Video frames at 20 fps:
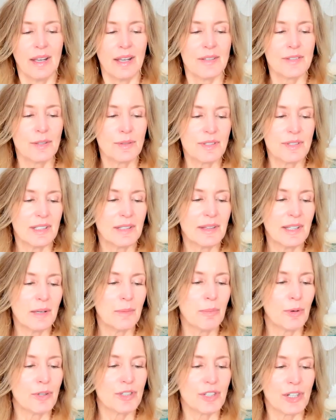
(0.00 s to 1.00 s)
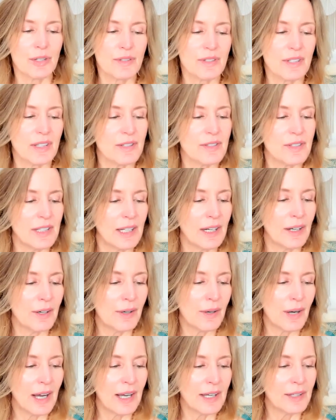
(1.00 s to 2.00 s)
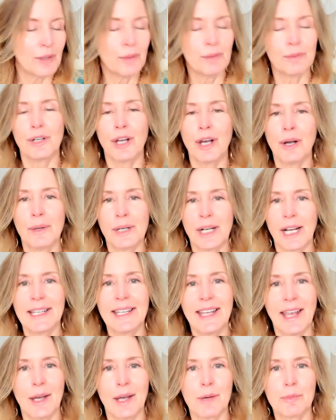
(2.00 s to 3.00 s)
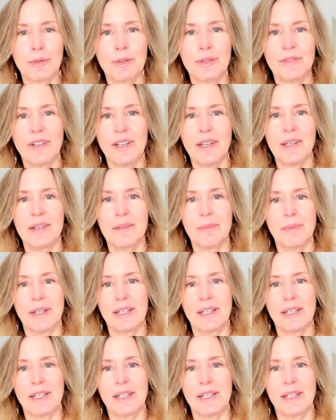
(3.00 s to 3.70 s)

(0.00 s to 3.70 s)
And so Cynthia Bourgeault says, you know, I don't know and I can't prove it,